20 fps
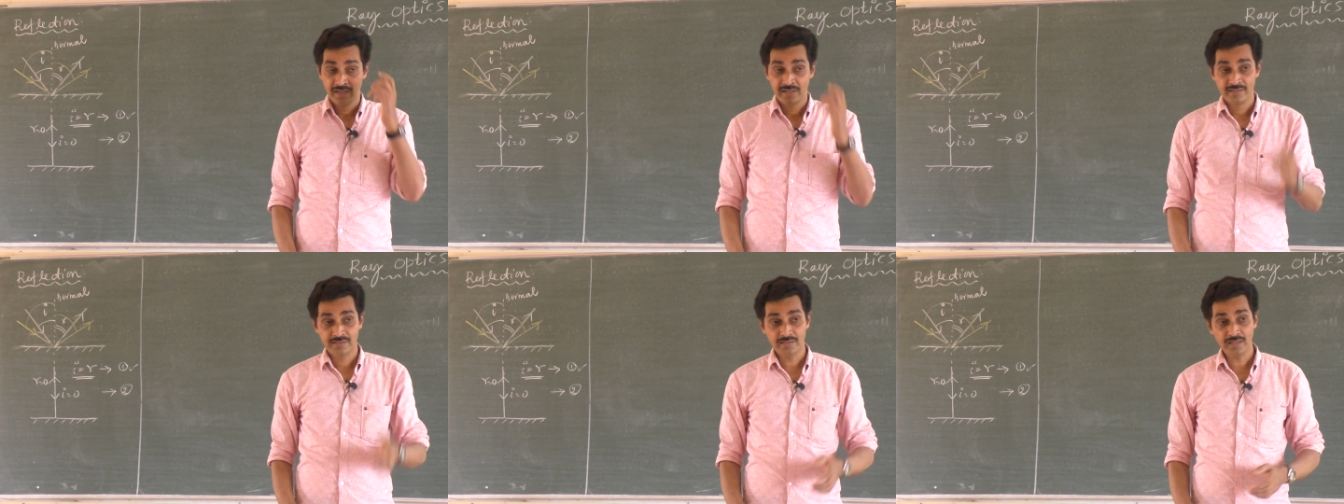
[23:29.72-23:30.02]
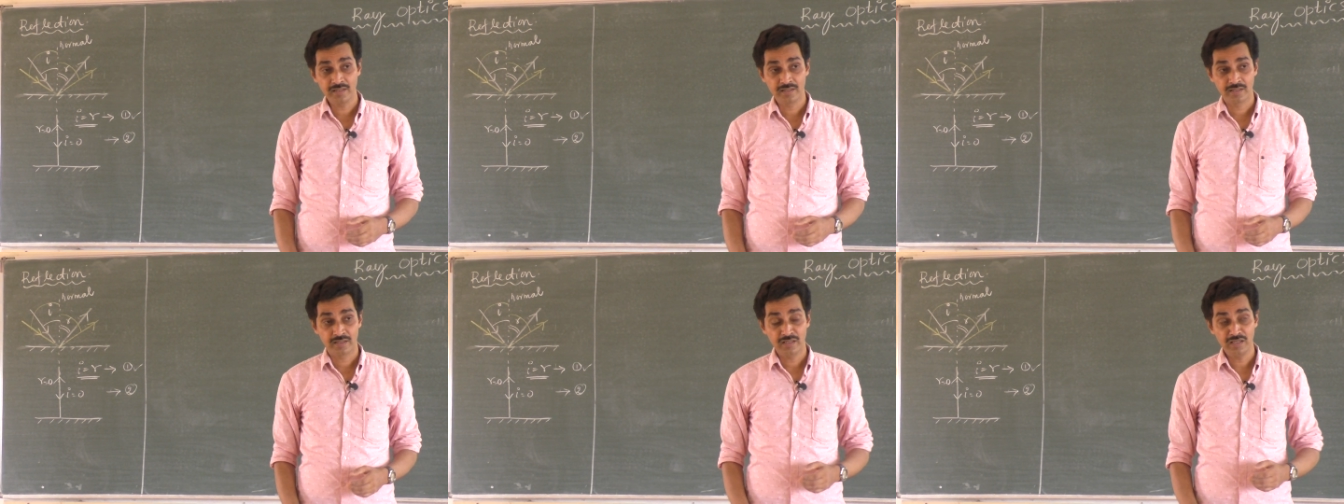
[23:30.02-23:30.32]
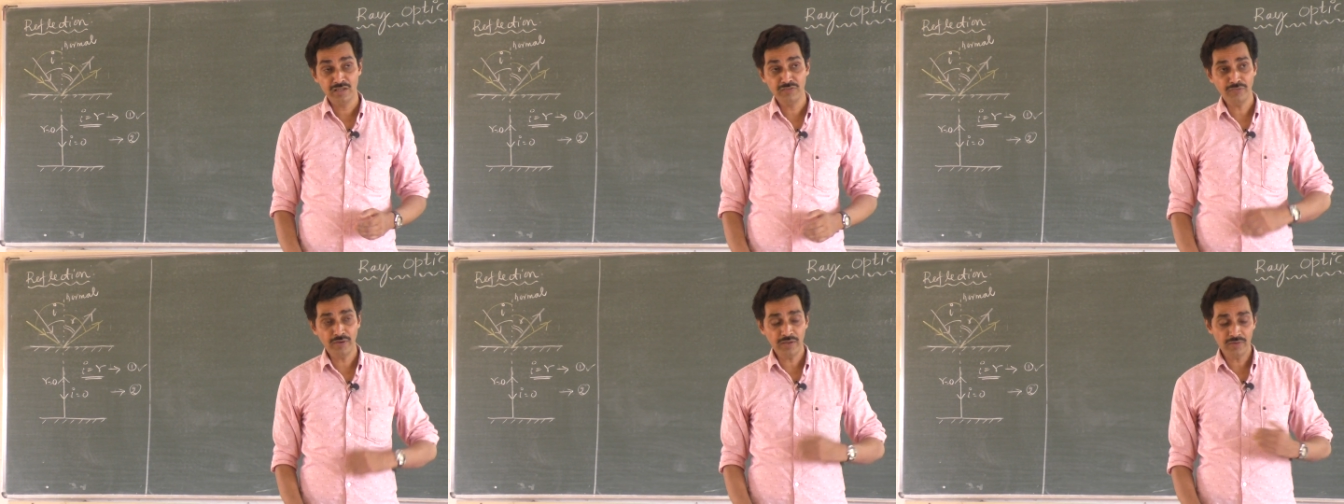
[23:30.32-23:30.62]
Sir,
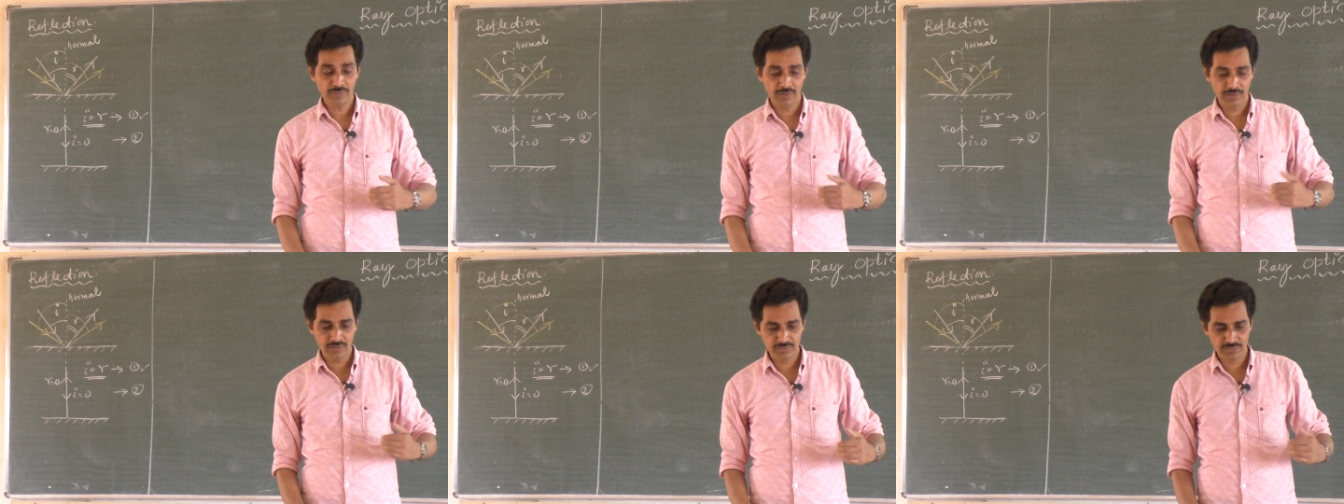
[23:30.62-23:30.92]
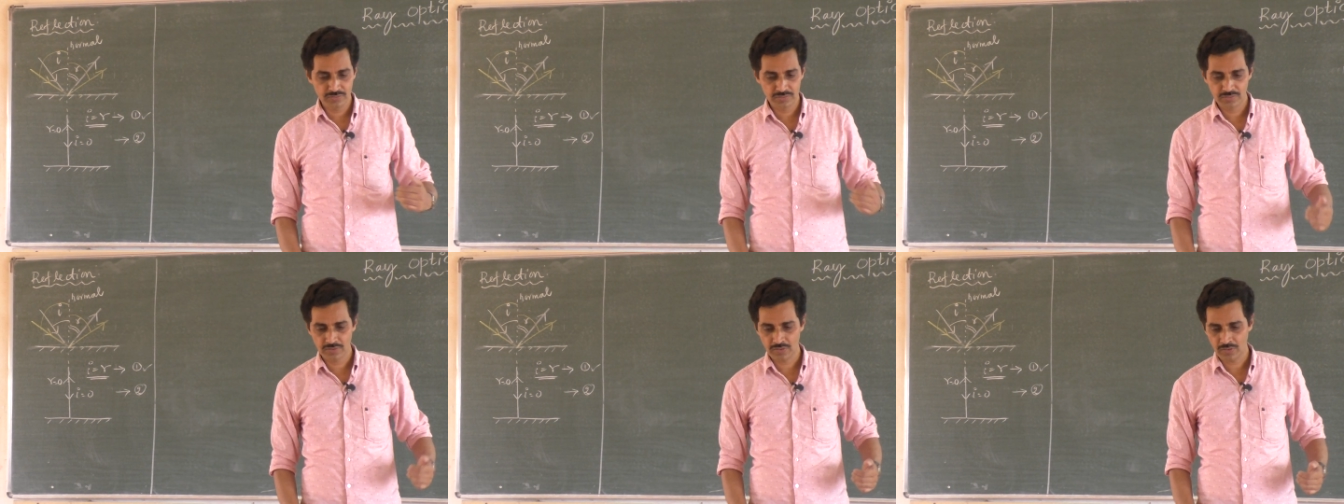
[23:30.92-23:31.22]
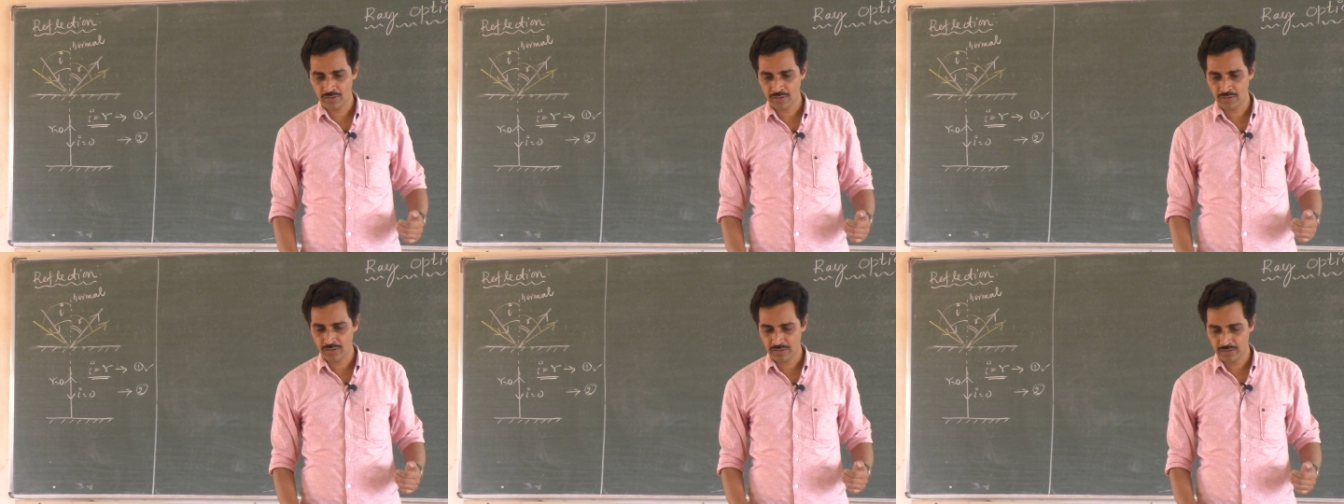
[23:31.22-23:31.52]
if I want to
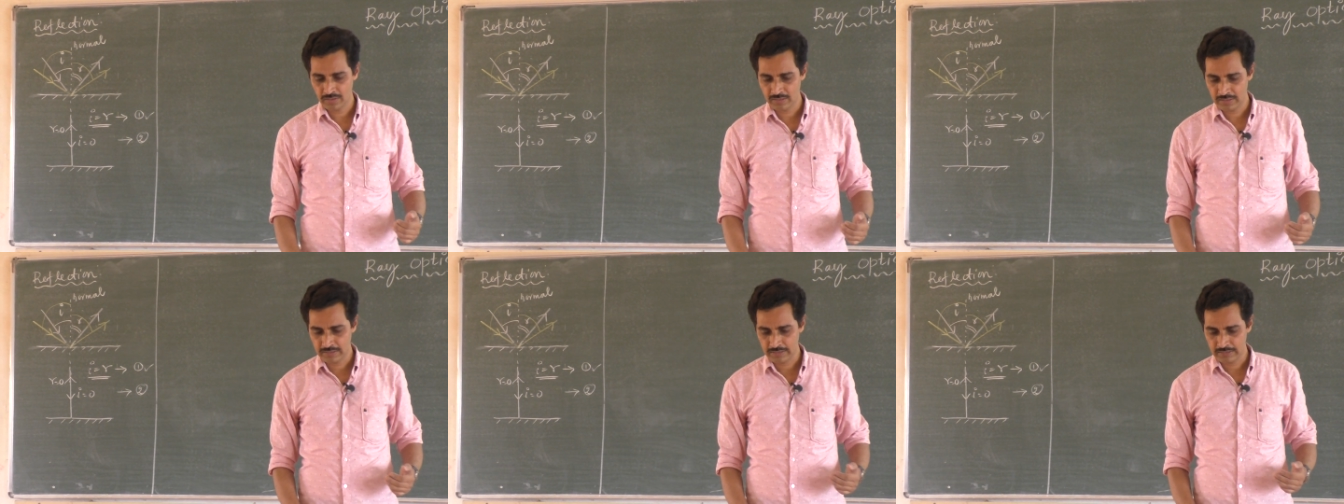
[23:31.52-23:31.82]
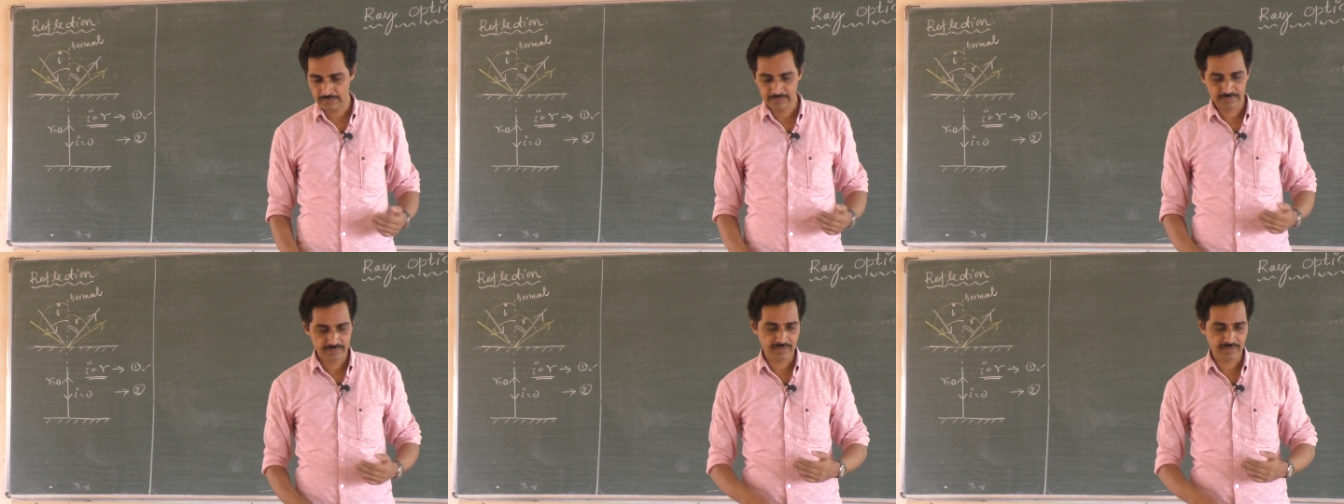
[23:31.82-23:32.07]
draw uh,